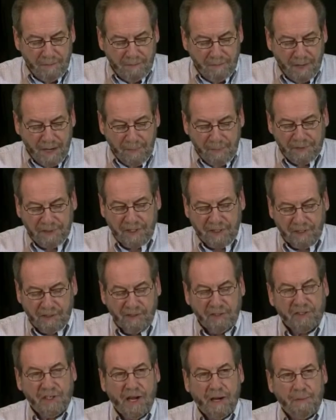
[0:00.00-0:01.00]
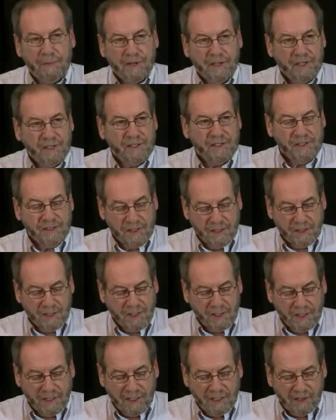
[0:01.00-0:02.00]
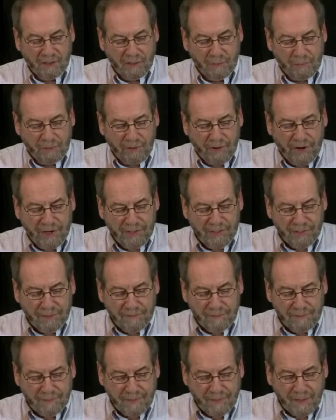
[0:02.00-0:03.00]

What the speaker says: My particular topic is illegal immigration.